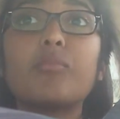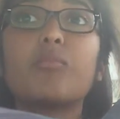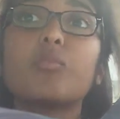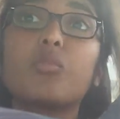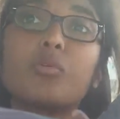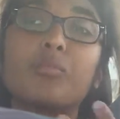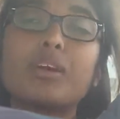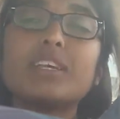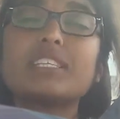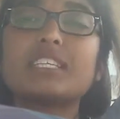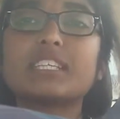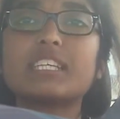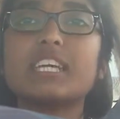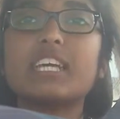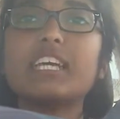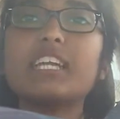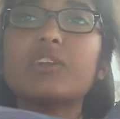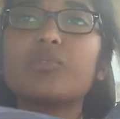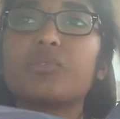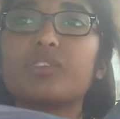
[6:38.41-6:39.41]
well, basically
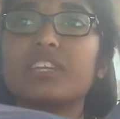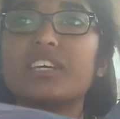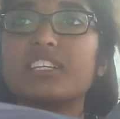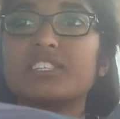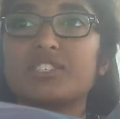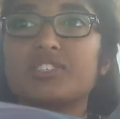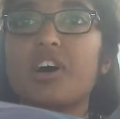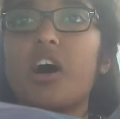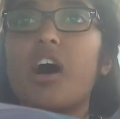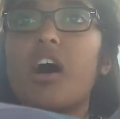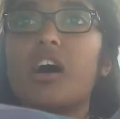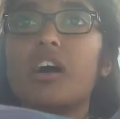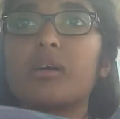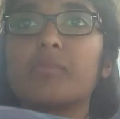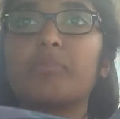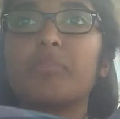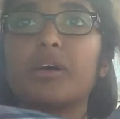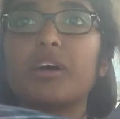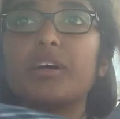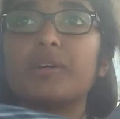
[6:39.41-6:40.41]
he did it with his dog,
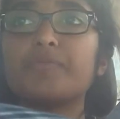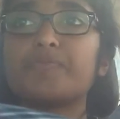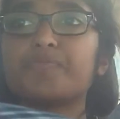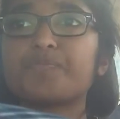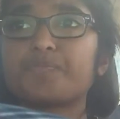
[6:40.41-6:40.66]
but